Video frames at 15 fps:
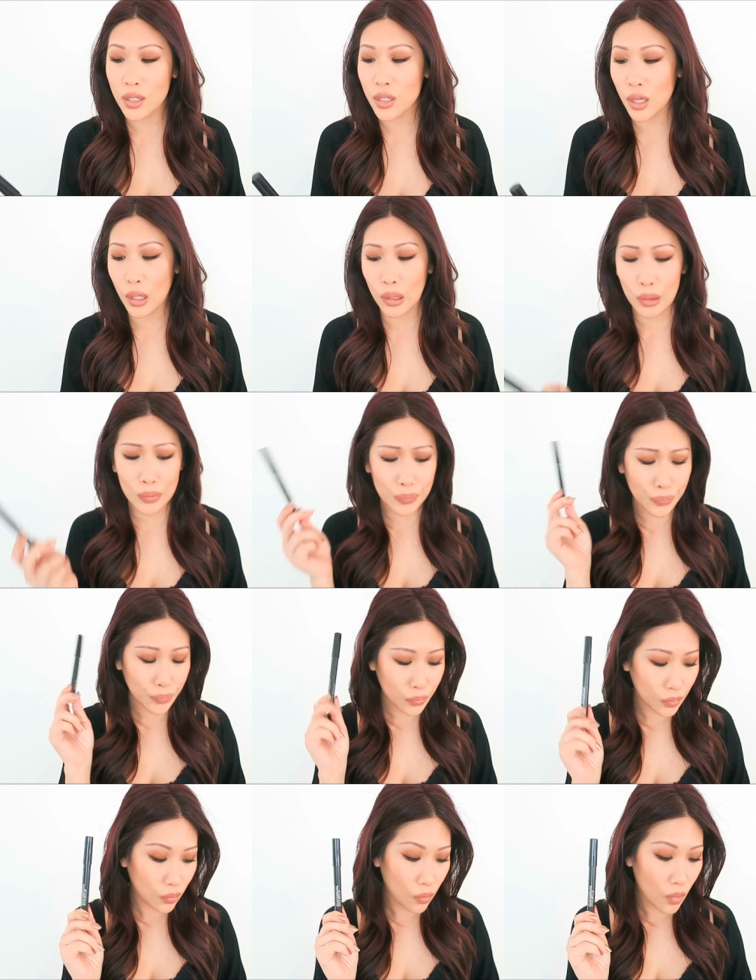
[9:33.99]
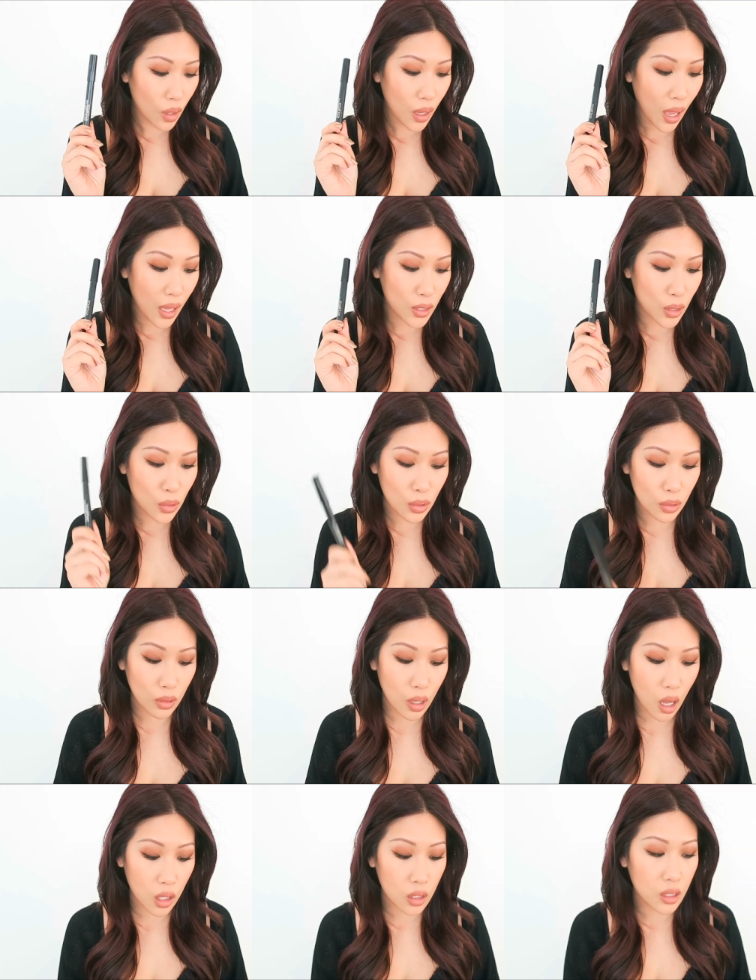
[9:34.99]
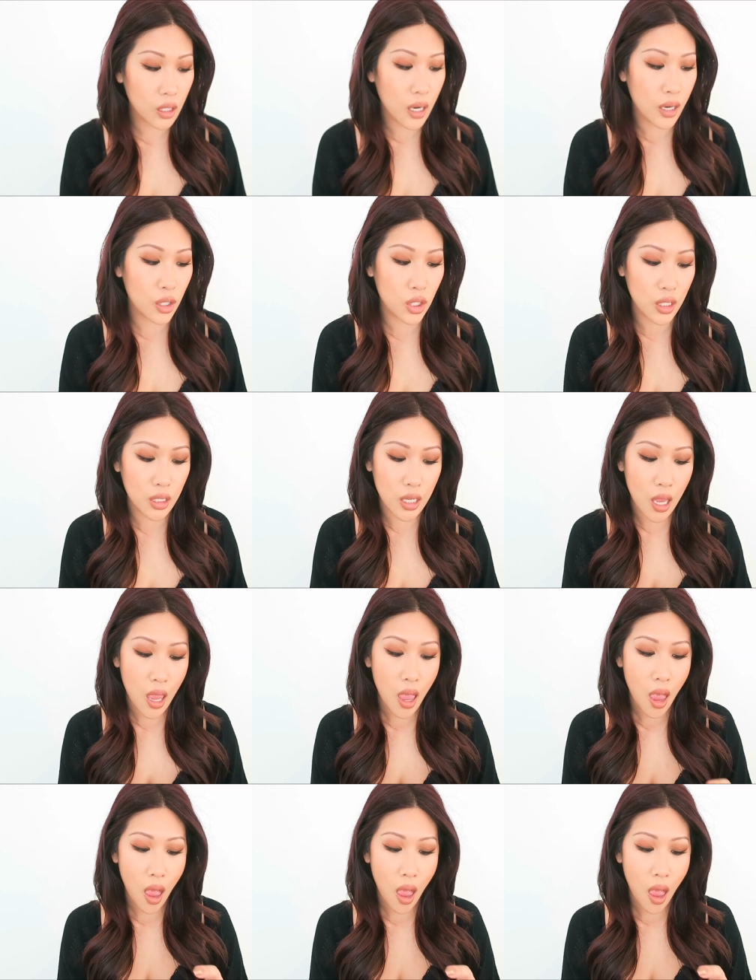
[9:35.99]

So had to use a little color correction.